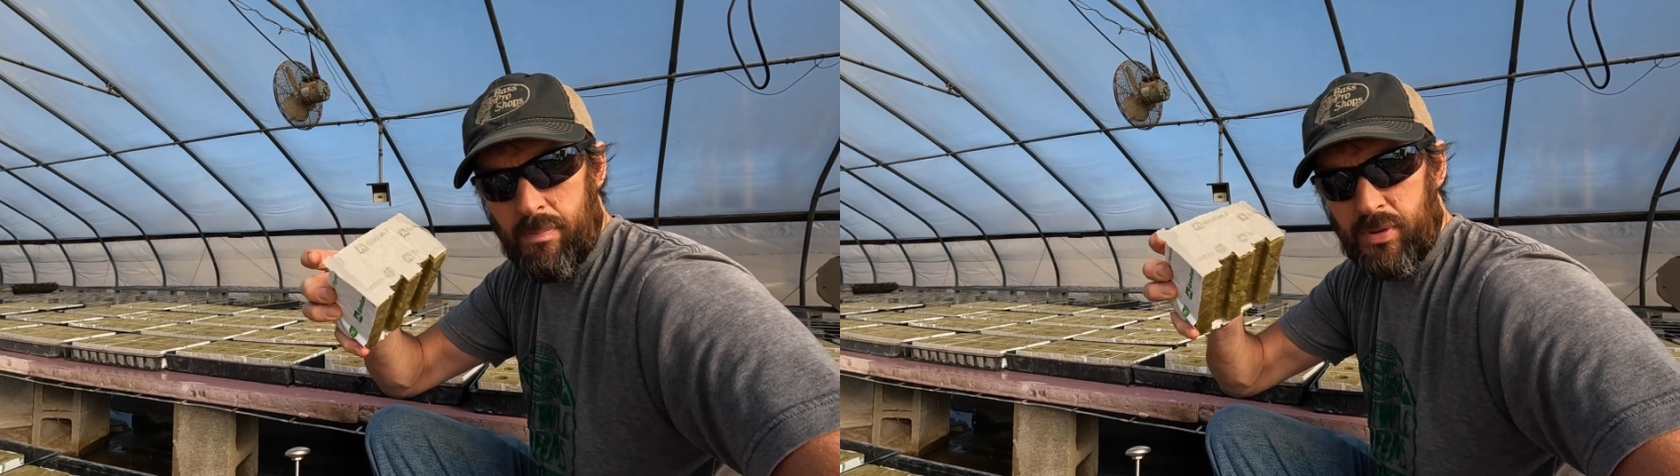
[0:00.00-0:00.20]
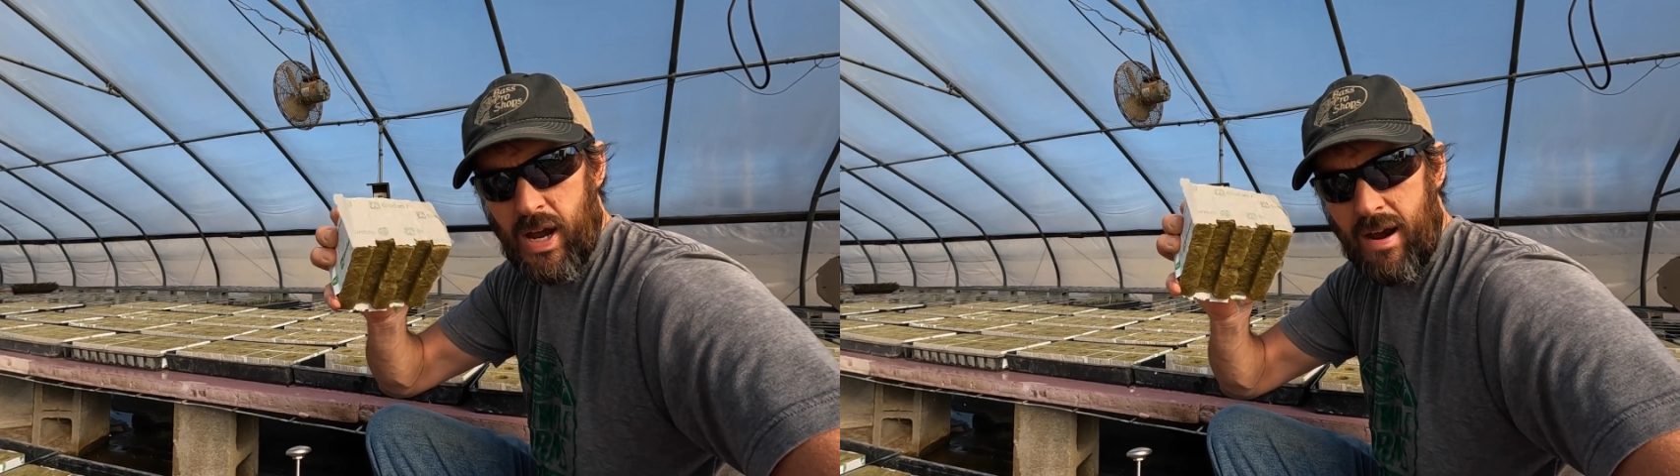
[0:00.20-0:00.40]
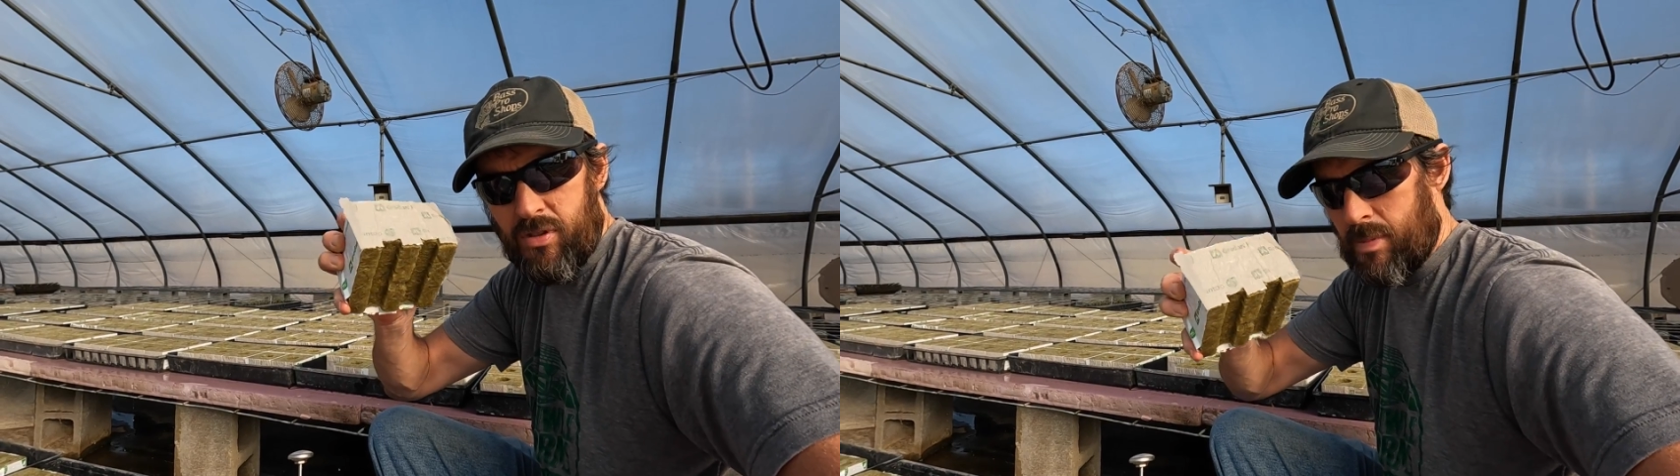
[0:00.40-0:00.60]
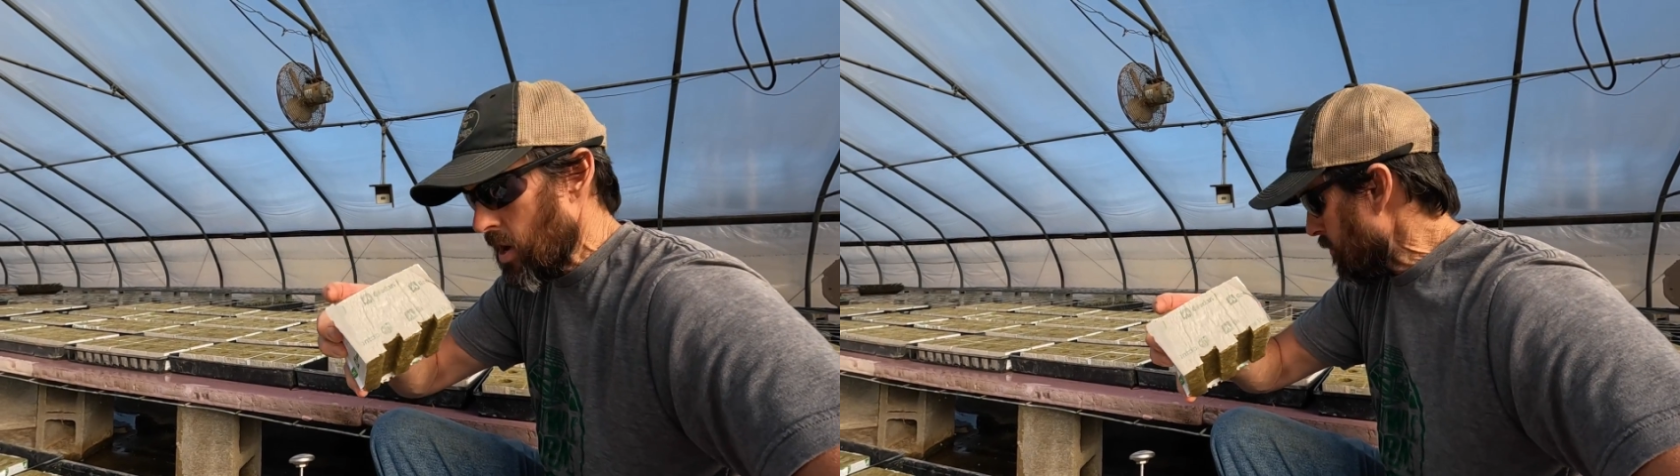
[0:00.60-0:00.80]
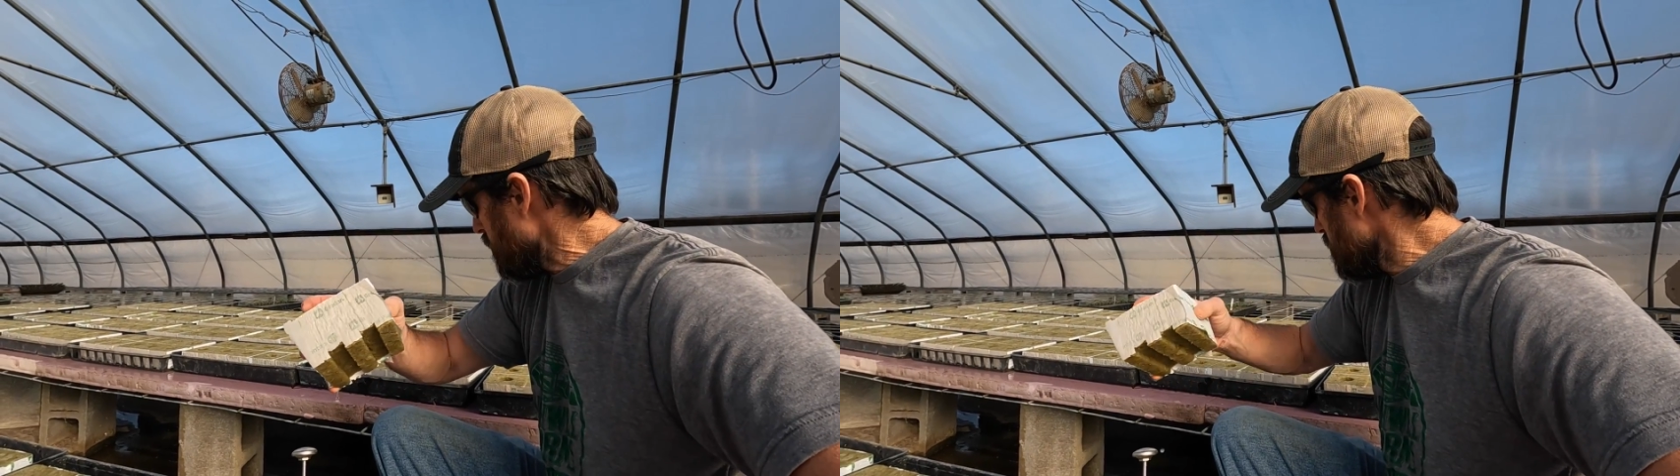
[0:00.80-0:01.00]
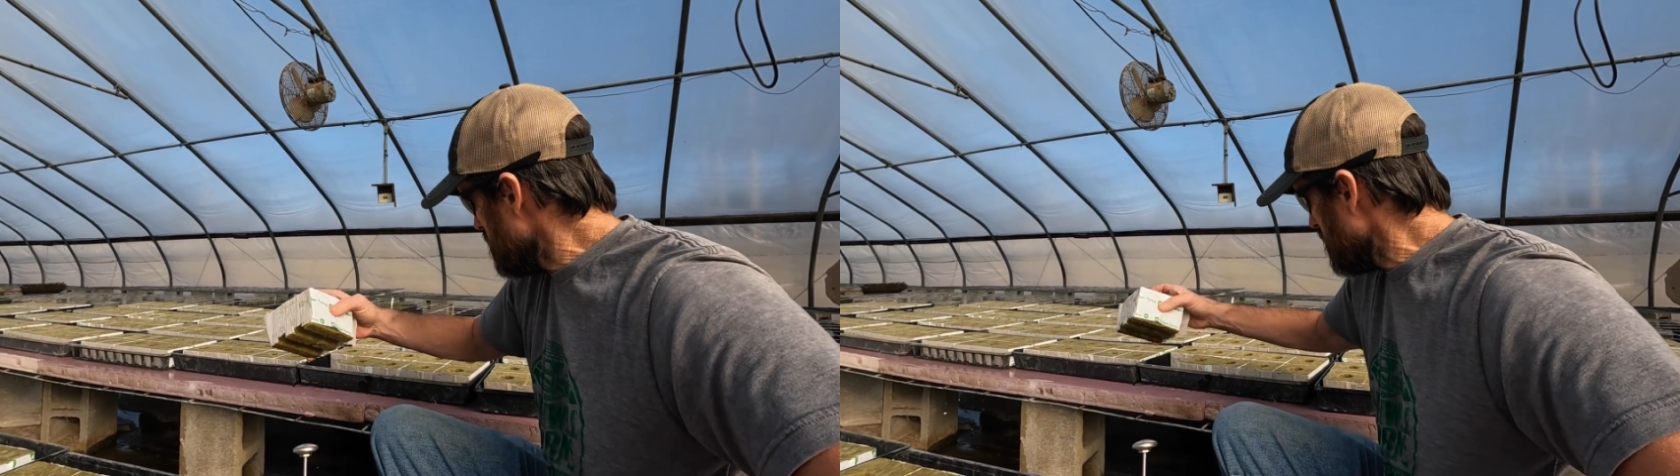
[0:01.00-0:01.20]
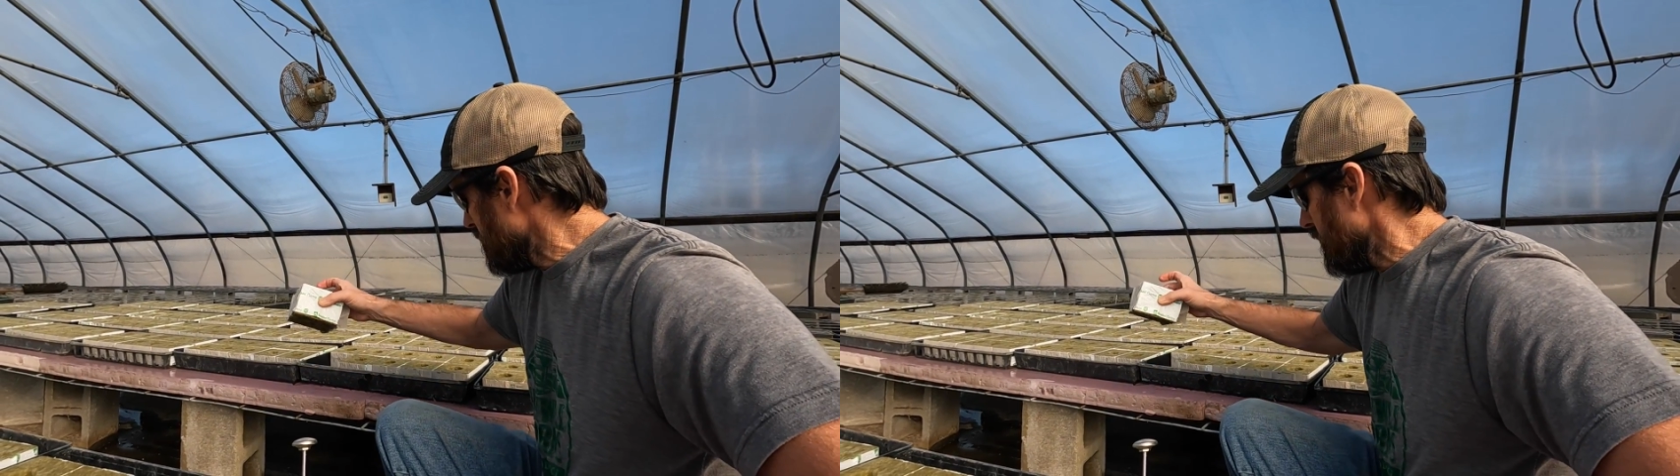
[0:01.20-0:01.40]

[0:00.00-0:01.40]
up to have them air pruned